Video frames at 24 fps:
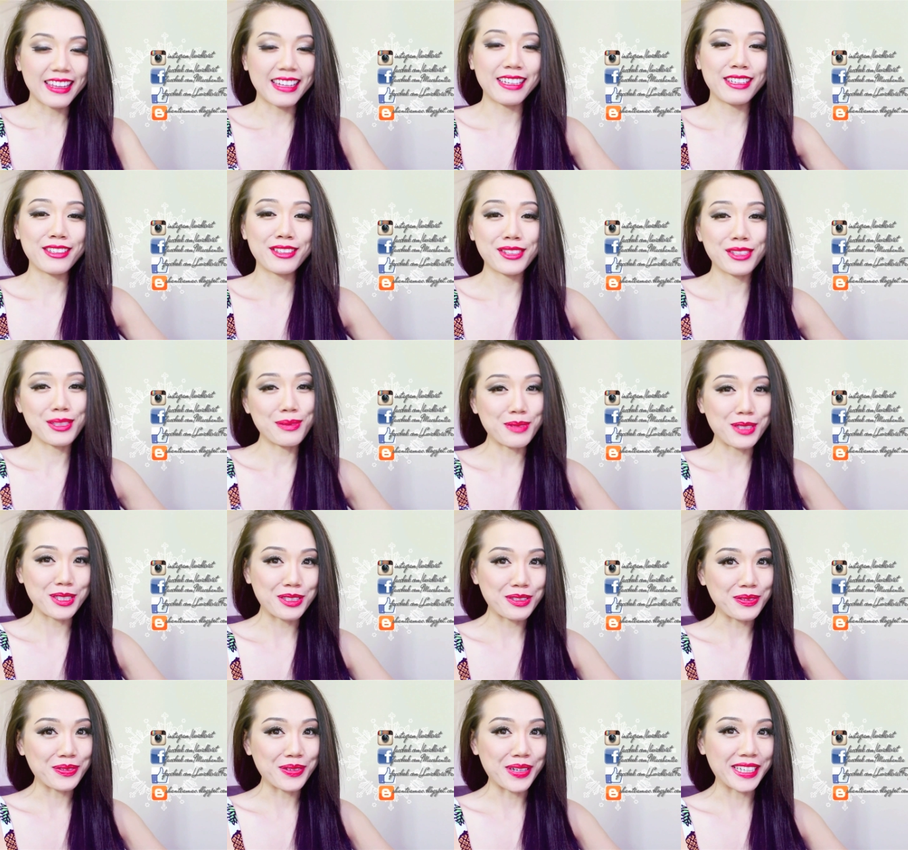Thank you so
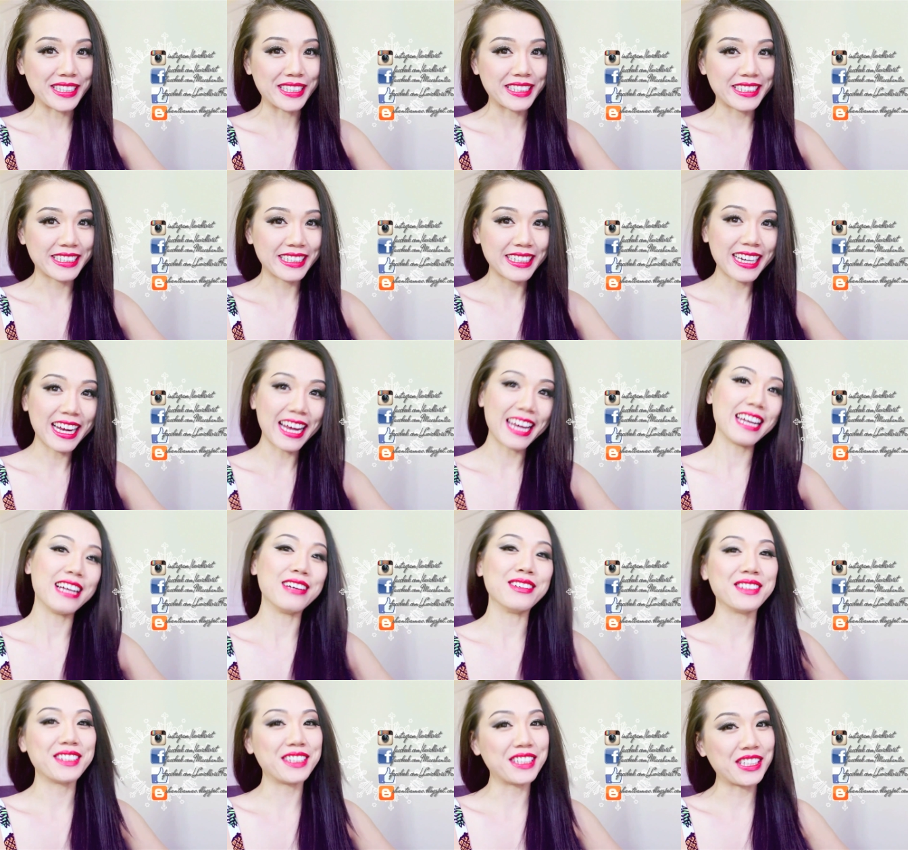much for watching
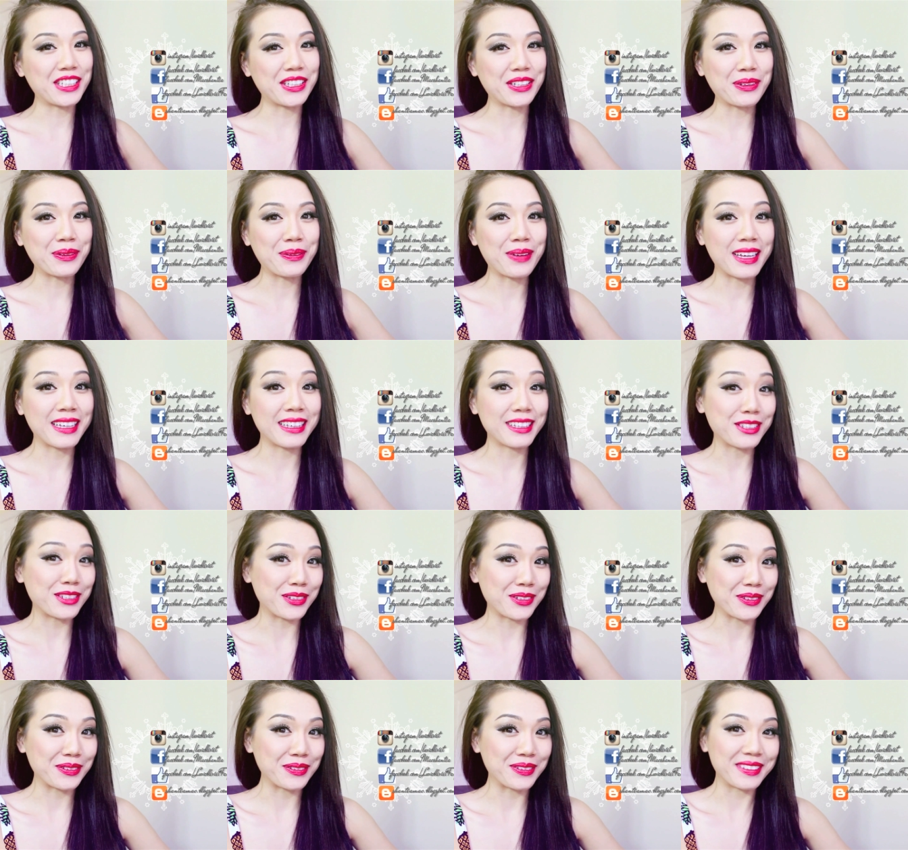and I'll see you
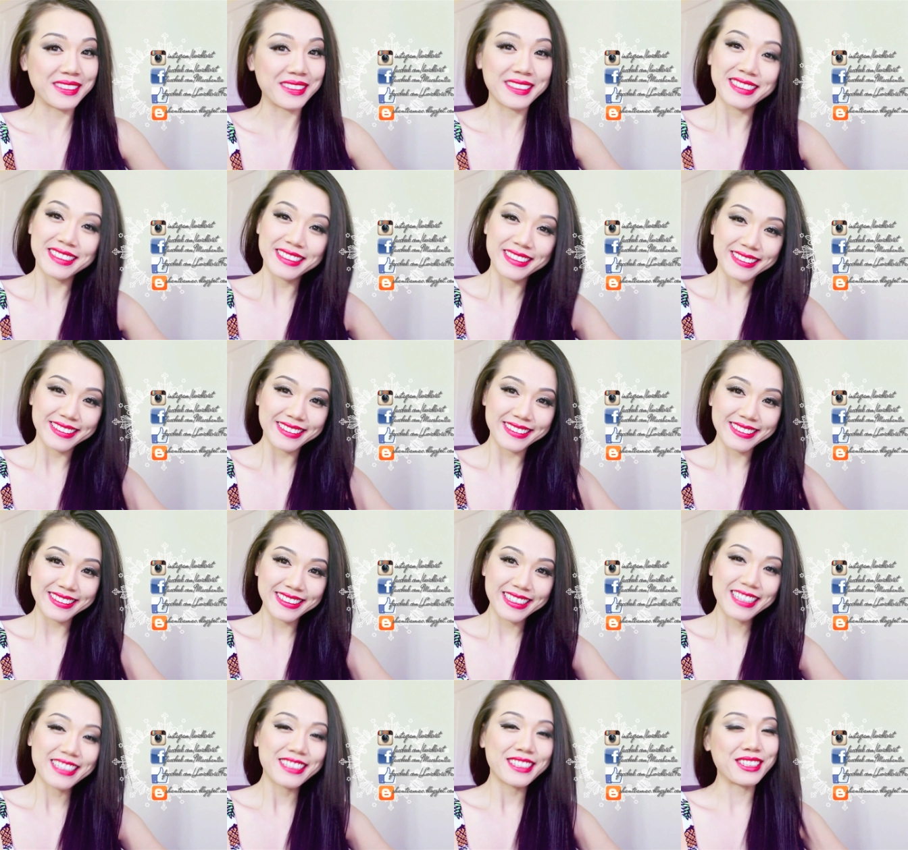in June.
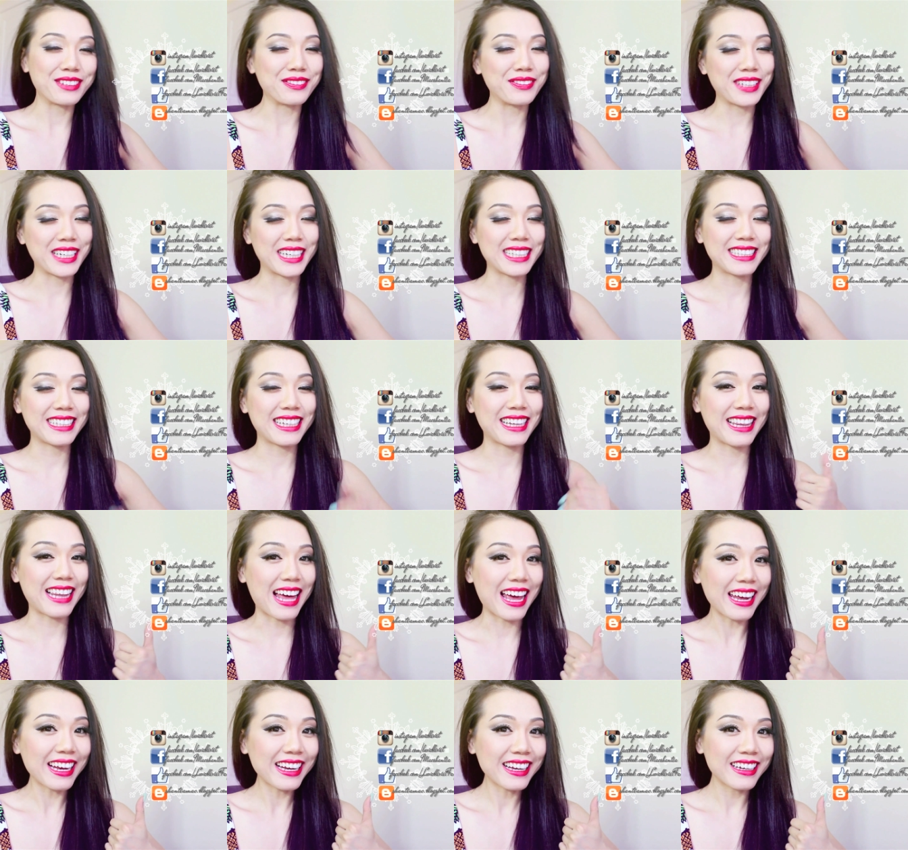Don't forget
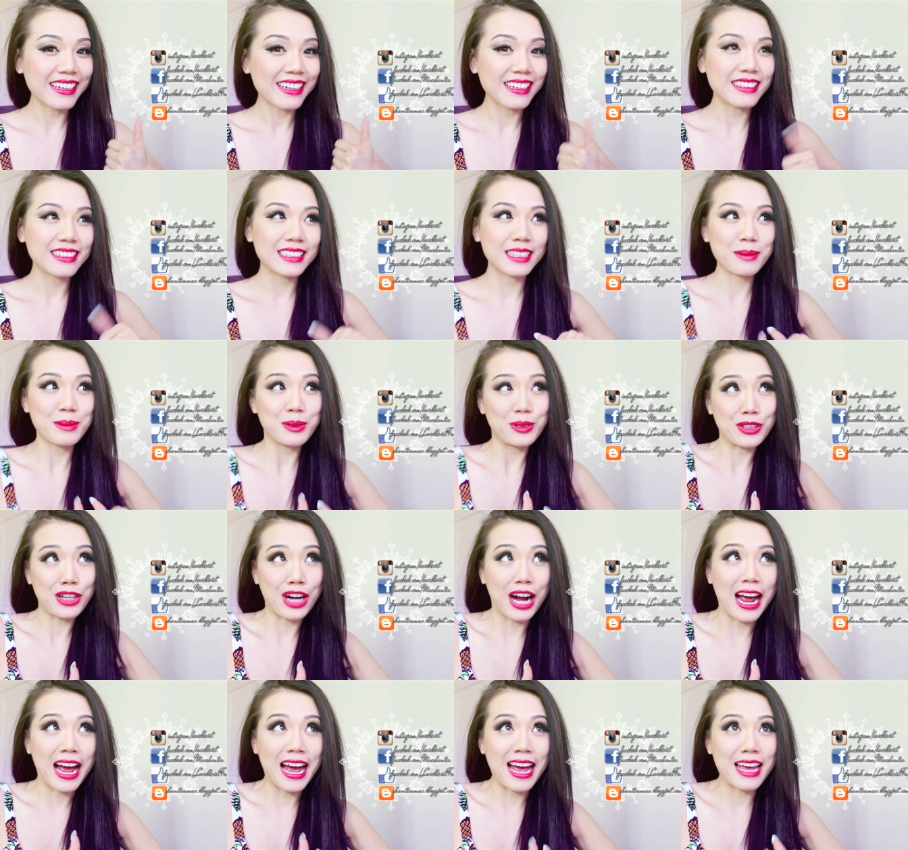to like,
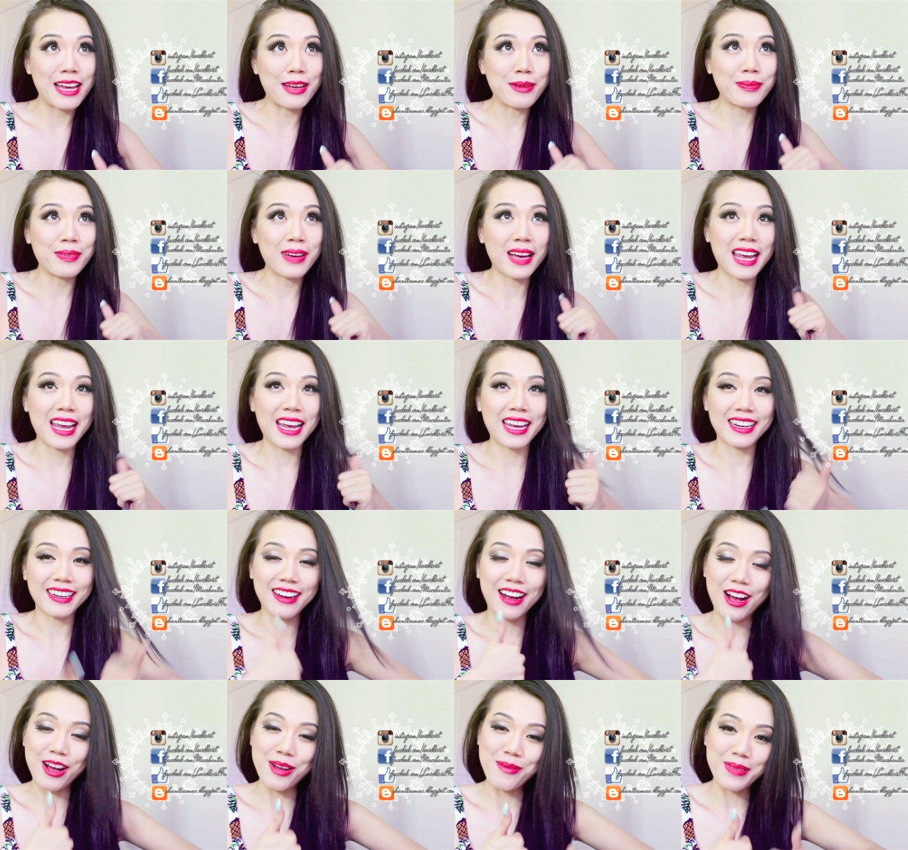subscribe,
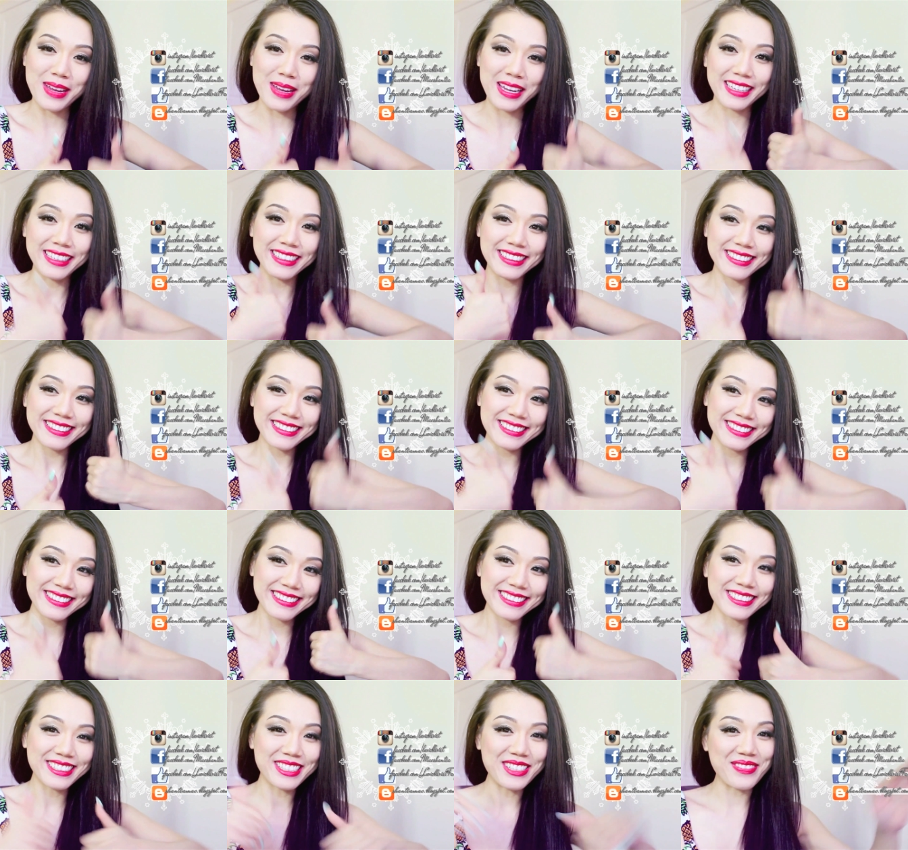and comment.
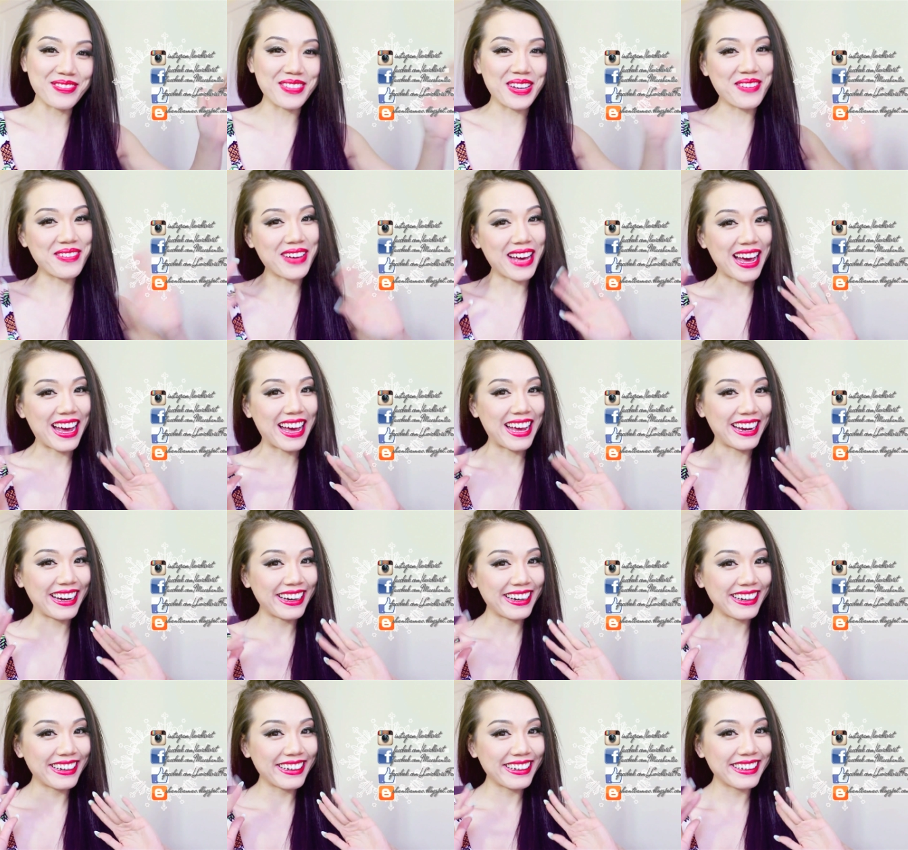Bye
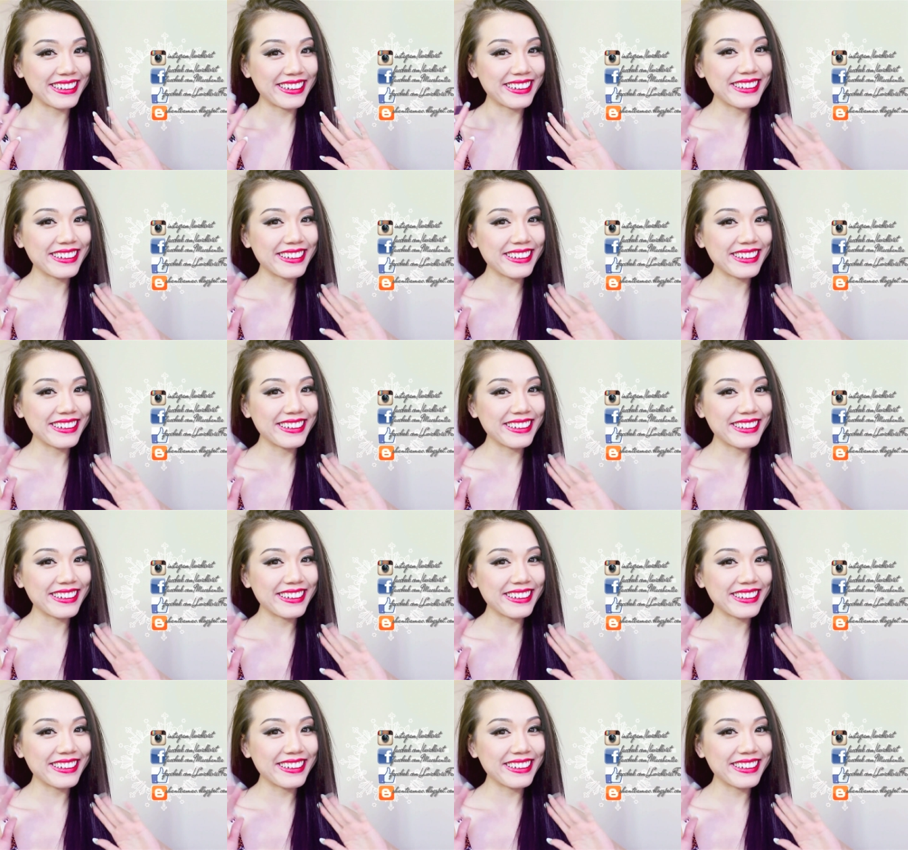bye!